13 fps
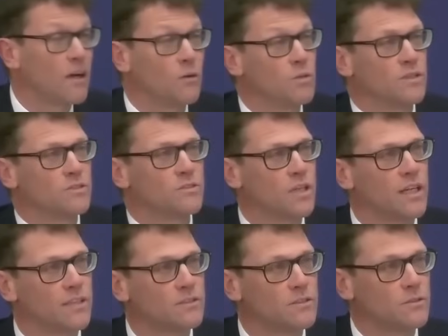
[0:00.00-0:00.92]
I was
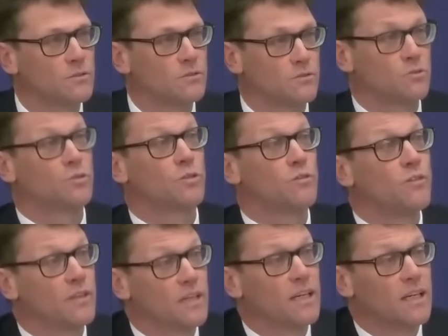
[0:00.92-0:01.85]
trying to
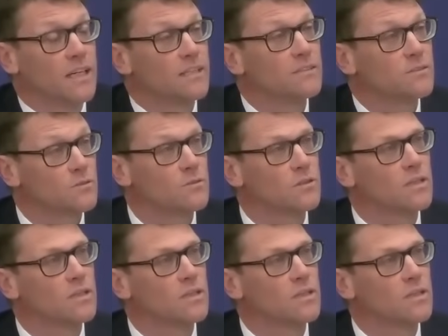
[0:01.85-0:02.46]
trivialise